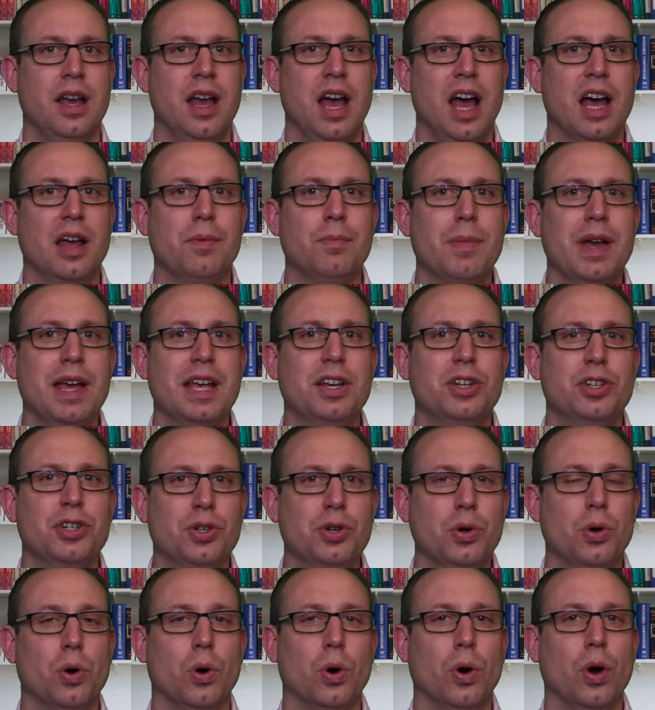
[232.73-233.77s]
and make
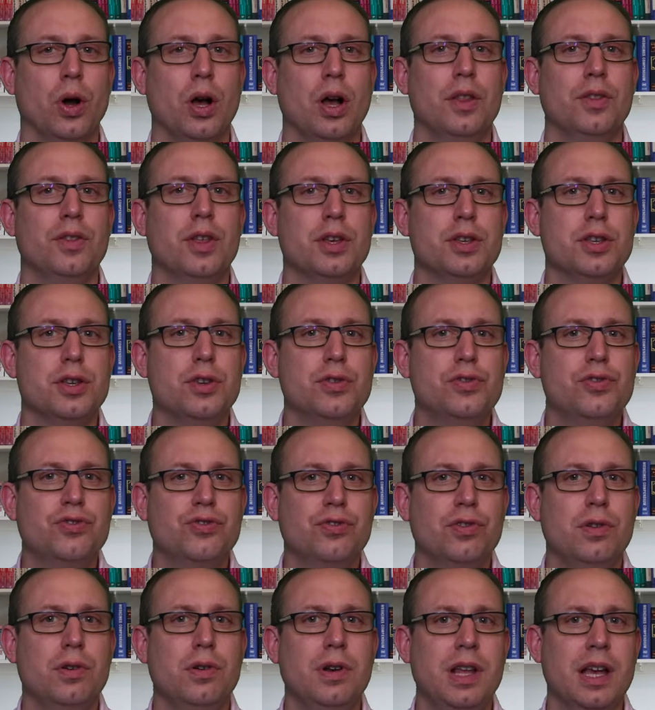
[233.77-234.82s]
sure that you
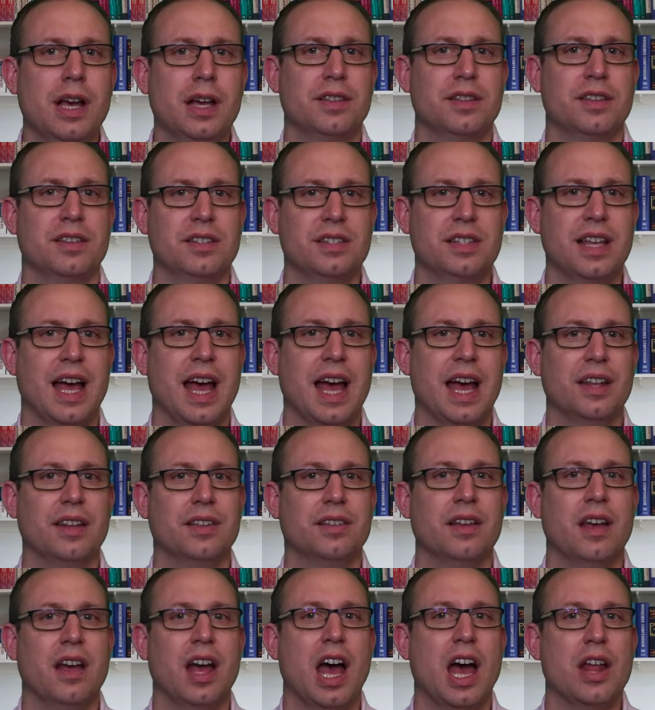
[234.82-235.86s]
truly understand
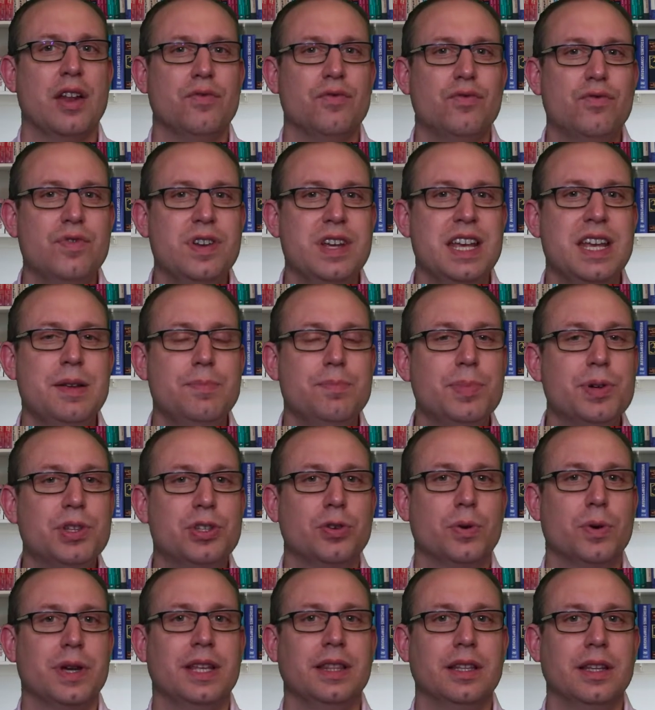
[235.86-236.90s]
and read
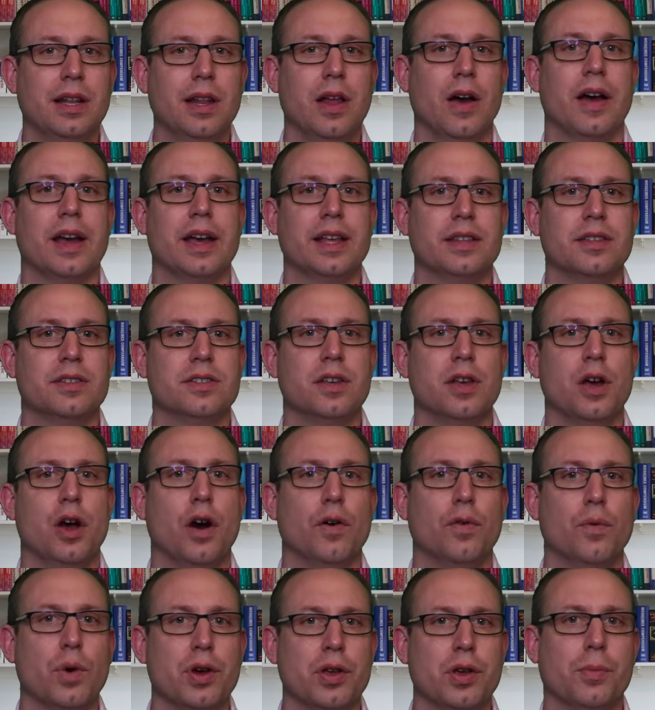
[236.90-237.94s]
between the lines
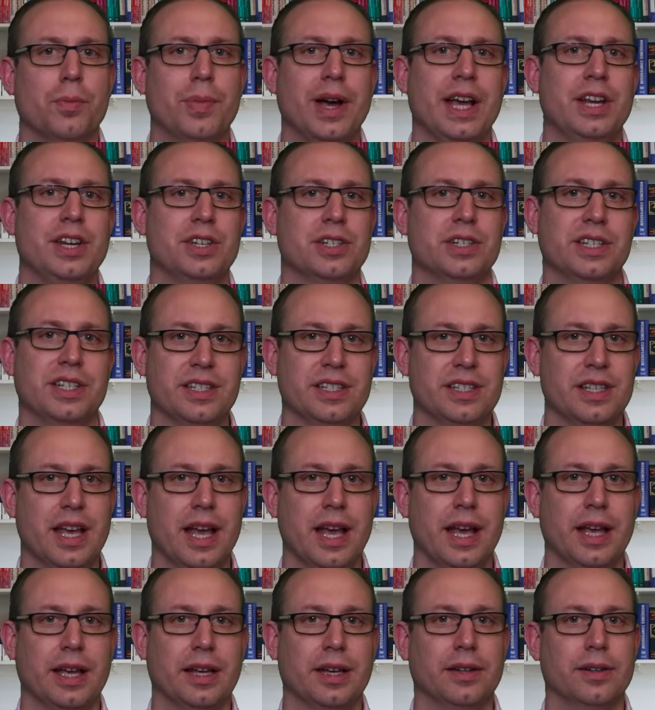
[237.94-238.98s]
of what your patient is
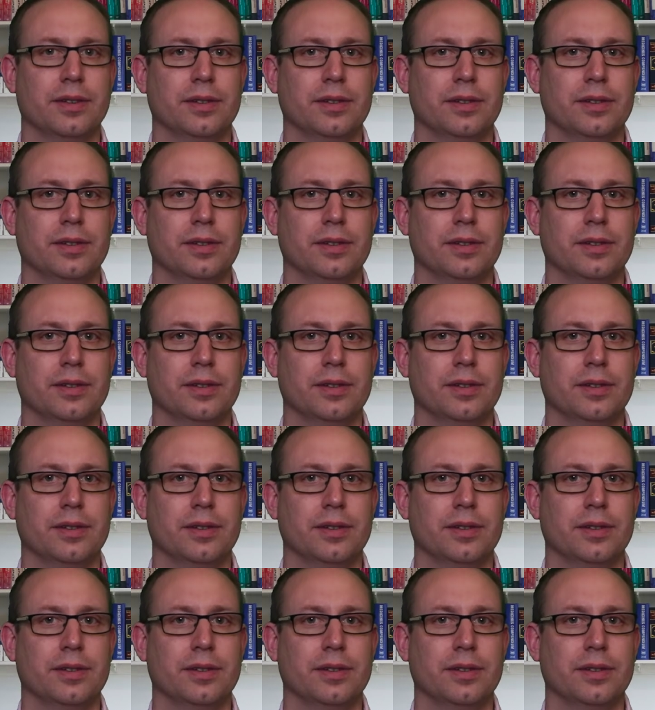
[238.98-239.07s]
saying.